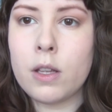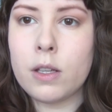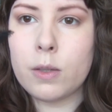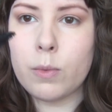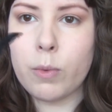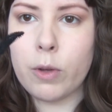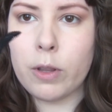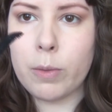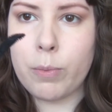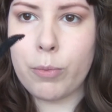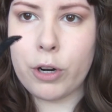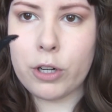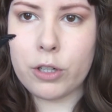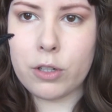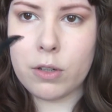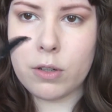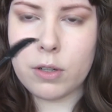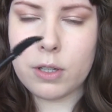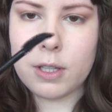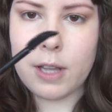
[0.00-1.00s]
That's what the
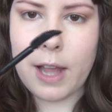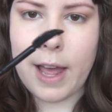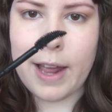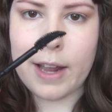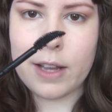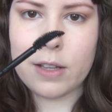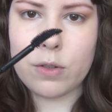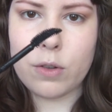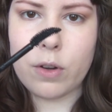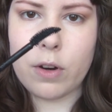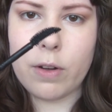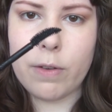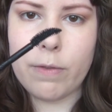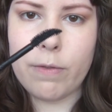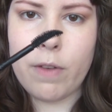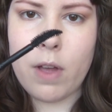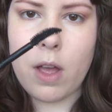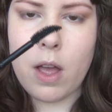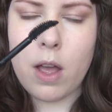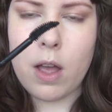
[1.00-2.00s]
brush looks like, sort
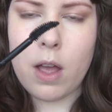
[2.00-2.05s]
of